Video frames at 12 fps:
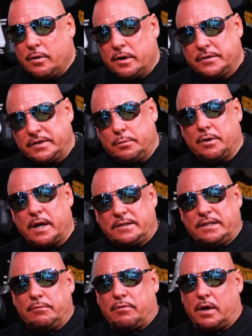See, when I
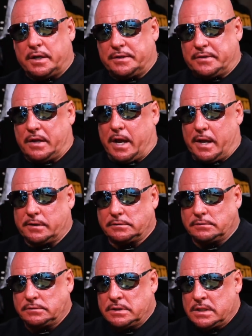see Ronnie today.
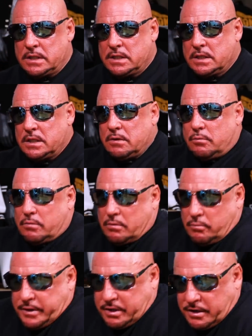
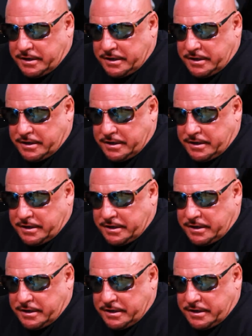I kind